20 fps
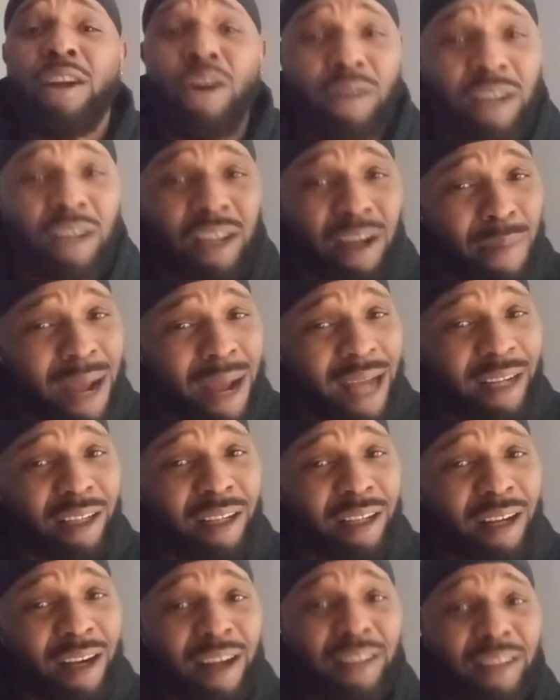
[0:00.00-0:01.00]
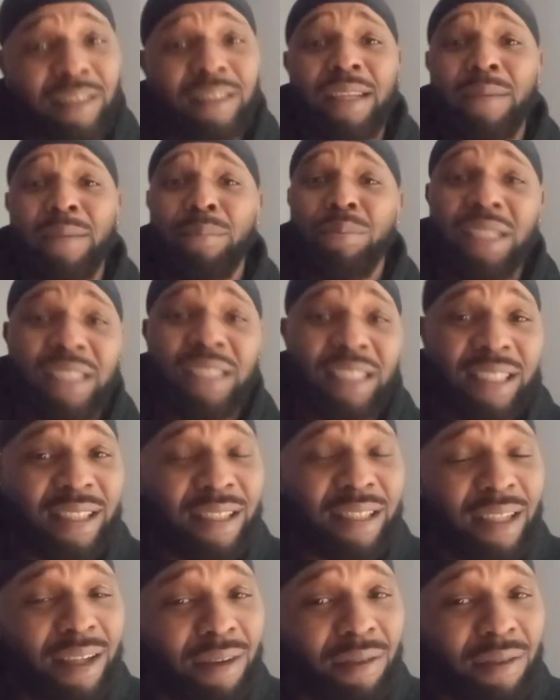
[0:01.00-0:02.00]
go come at a character and be
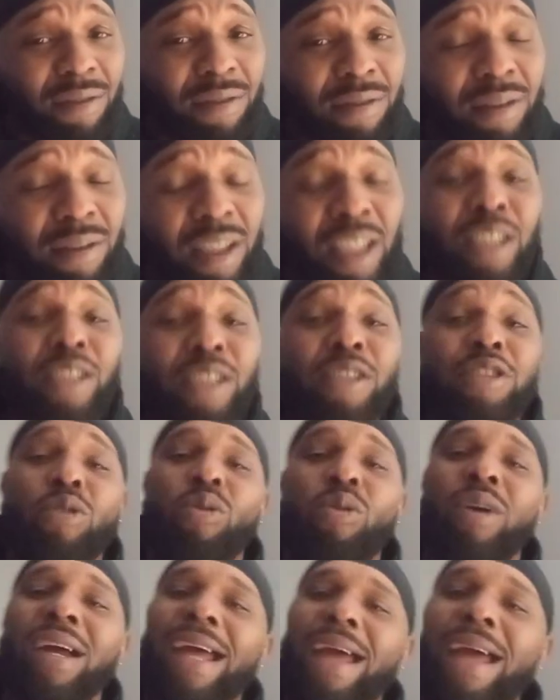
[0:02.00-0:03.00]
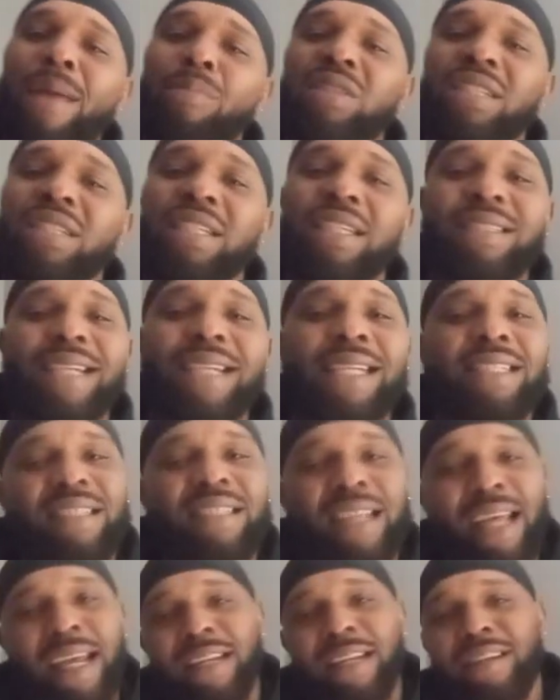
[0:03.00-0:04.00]
yourself. So what happens is I
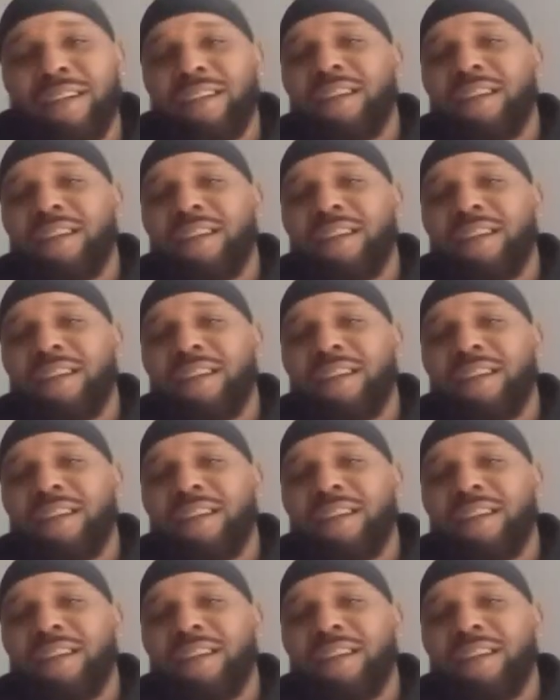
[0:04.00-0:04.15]
stayed